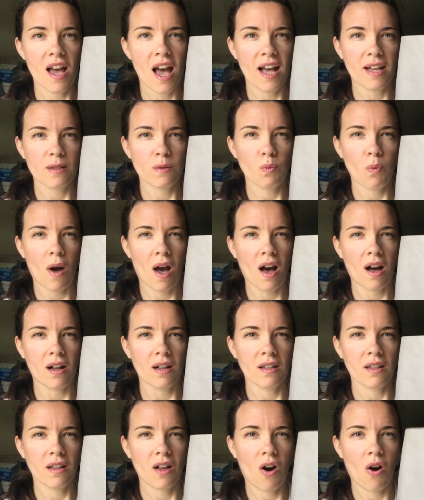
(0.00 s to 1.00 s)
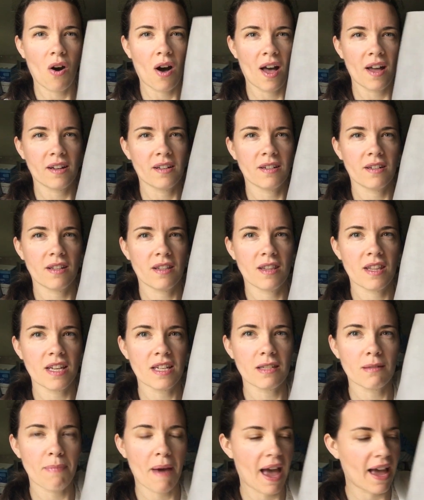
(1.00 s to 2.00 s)
as well on
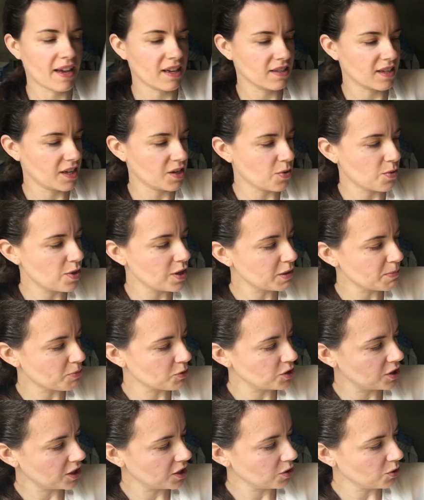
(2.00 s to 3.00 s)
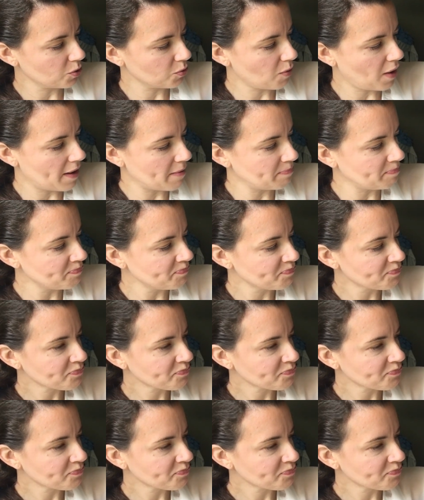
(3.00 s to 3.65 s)
these bags. I know this particular one,